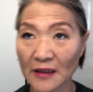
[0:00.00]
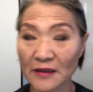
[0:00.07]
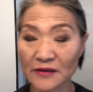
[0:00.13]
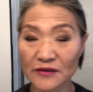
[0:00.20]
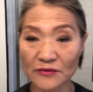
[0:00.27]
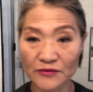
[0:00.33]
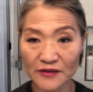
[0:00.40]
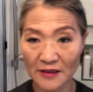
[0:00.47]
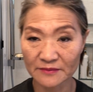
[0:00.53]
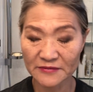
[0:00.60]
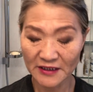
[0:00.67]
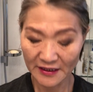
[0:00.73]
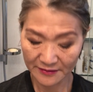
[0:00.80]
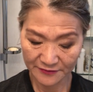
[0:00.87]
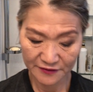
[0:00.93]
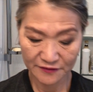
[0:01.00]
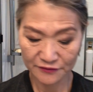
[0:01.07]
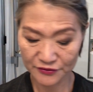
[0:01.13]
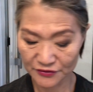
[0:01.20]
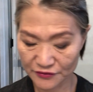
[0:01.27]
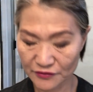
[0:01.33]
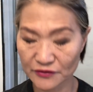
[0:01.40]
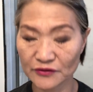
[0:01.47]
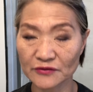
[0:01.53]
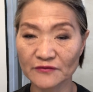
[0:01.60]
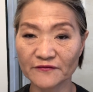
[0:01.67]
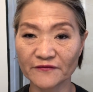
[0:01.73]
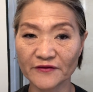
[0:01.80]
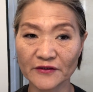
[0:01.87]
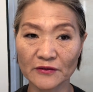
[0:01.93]
So sometimes you just, you
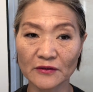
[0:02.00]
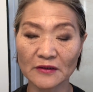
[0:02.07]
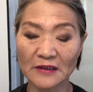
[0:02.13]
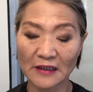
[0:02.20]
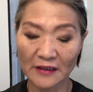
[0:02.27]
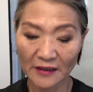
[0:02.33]
feel